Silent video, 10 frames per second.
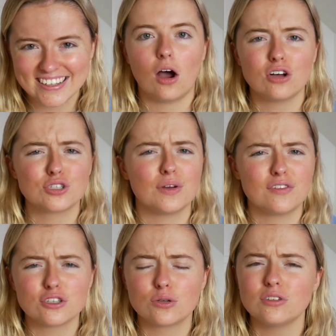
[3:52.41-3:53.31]
Also, if your
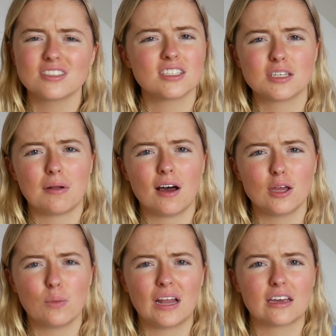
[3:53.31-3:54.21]
school doesn't supply you
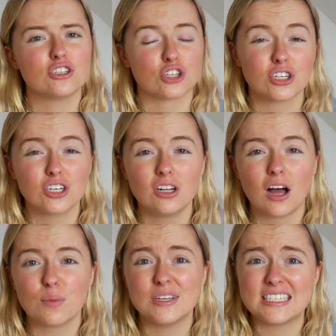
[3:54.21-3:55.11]
with like a journal, I
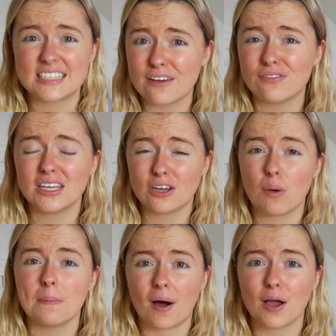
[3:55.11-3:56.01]
would definitely go
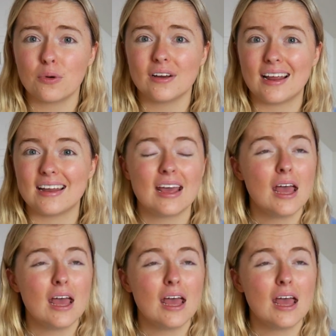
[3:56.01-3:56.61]
and buy one and